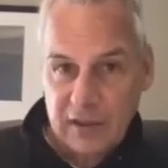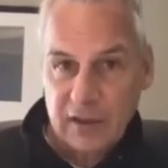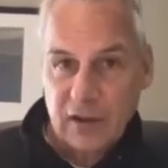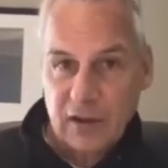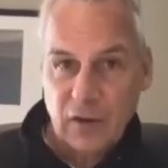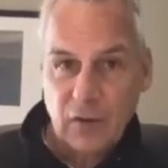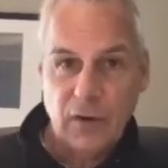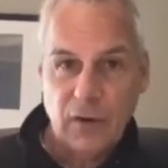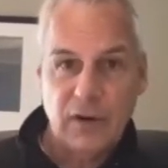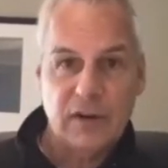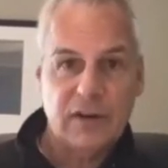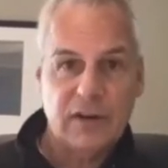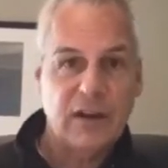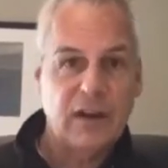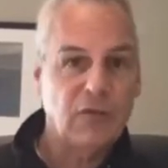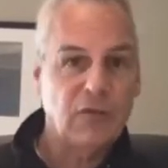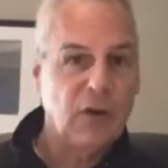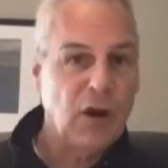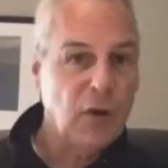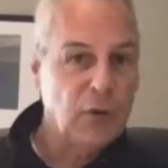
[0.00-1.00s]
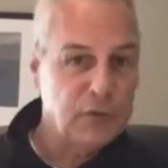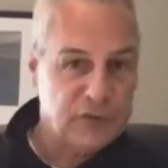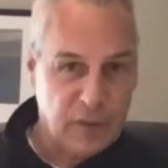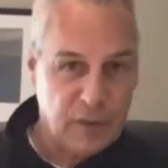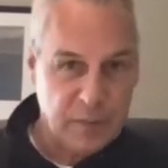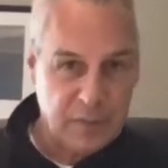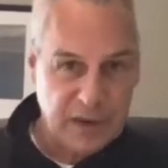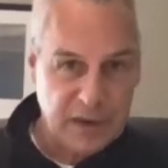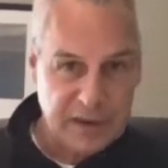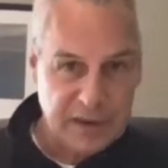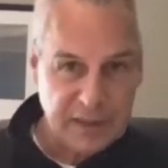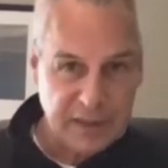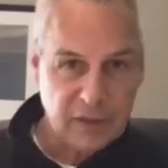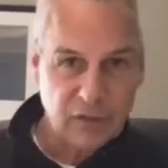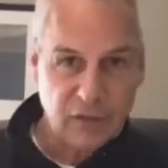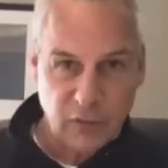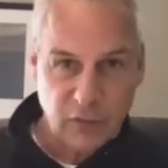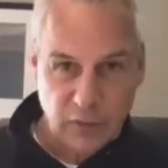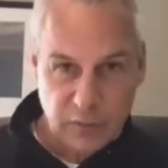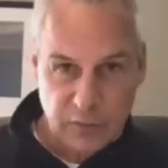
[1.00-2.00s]
or to grow somebody
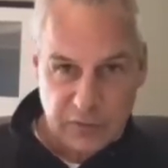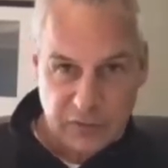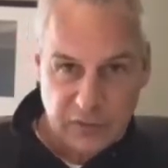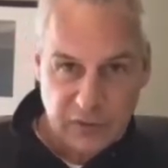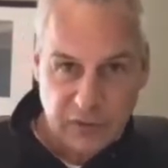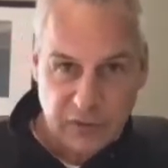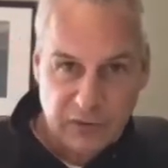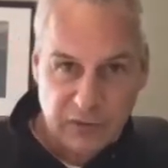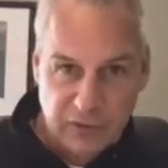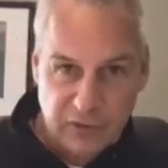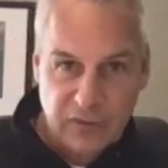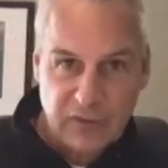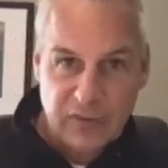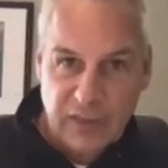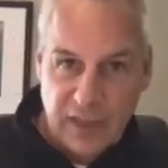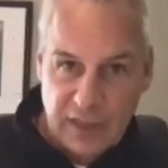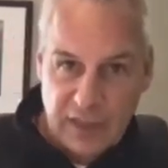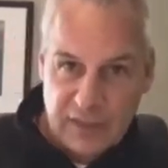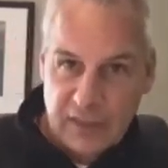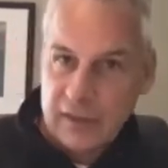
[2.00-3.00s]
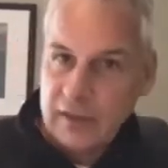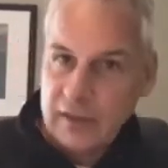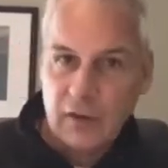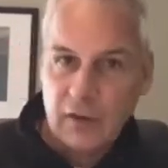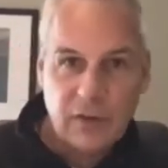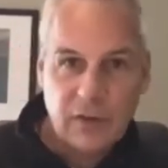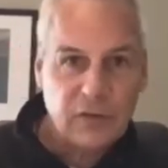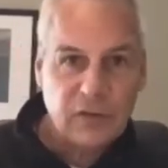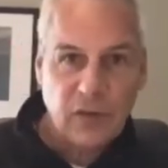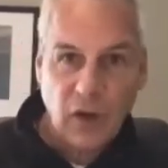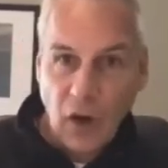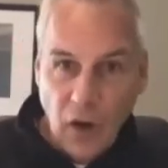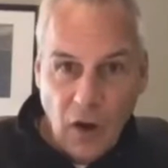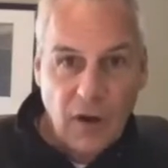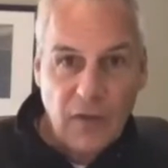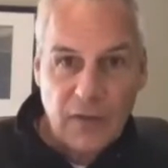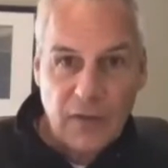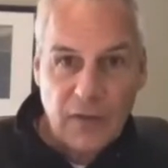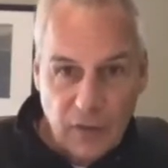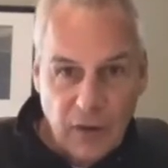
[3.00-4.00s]
into a position that,
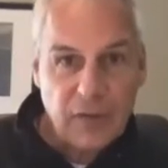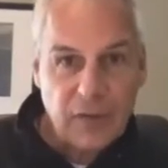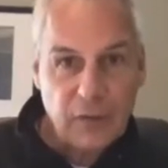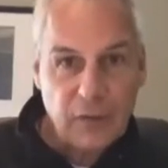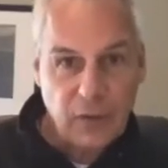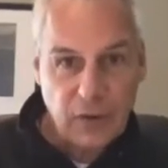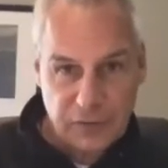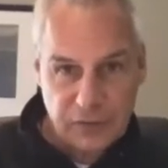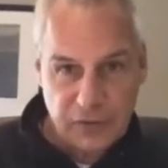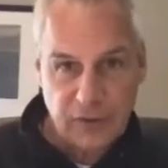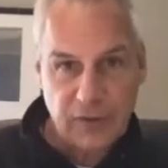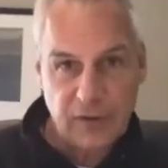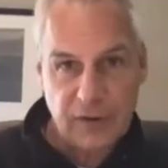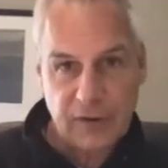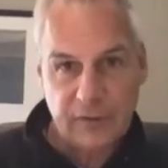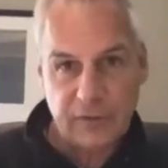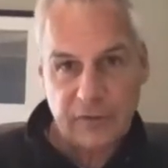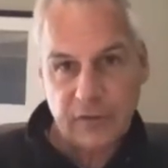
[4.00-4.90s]
there are other alternatives.